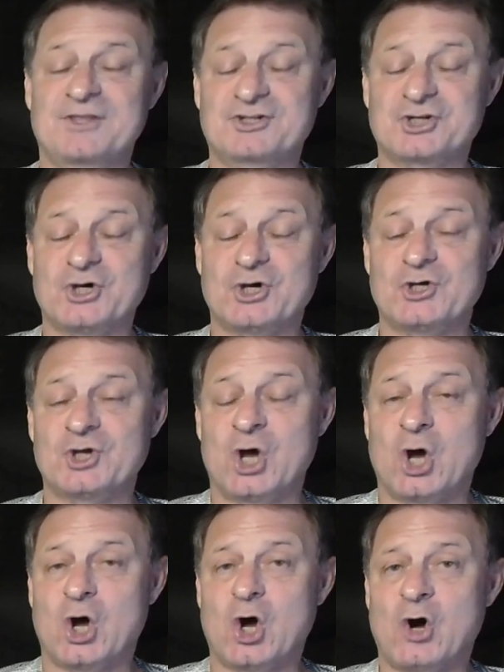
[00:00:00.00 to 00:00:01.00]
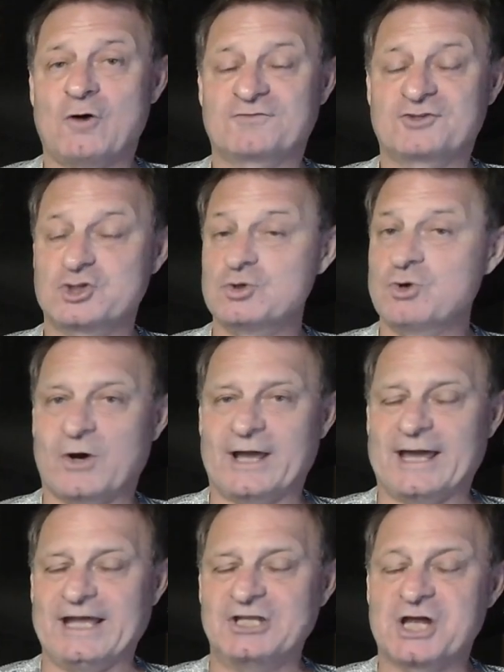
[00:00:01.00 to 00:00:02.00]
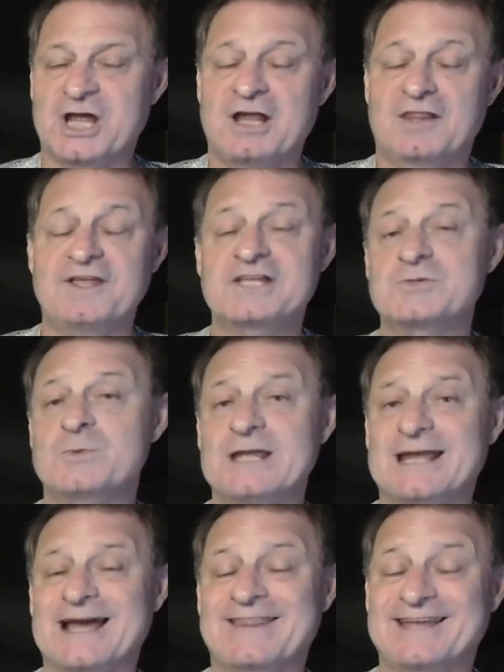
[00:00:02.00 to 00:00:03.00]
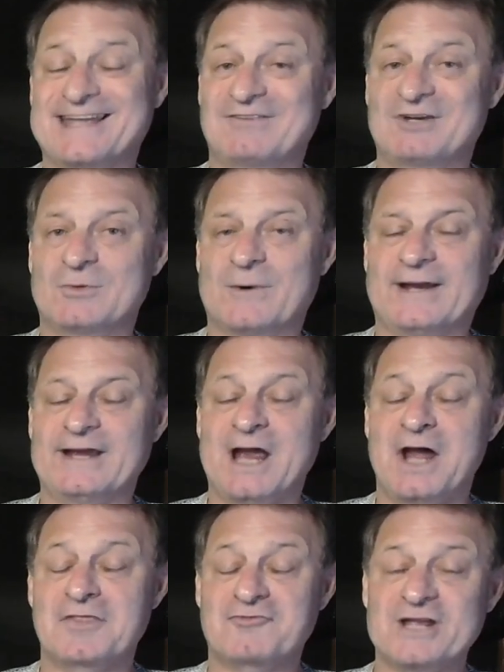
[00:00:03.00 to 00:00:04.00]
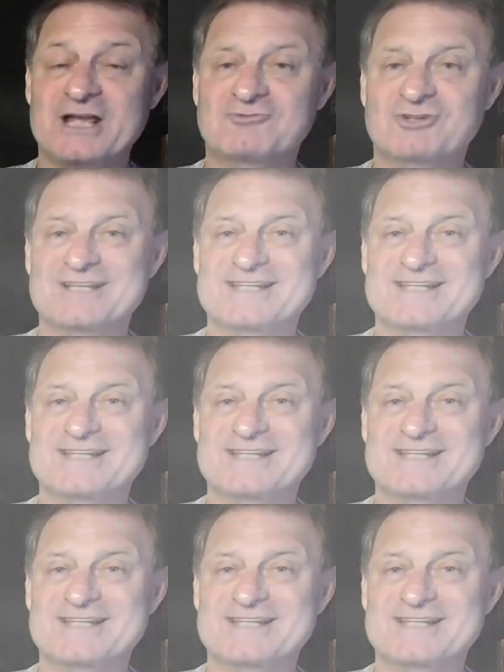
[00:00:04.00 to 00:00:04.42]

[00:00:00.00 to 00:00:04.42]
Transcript: the turn of Do Not Age. This week they're giving away three hundred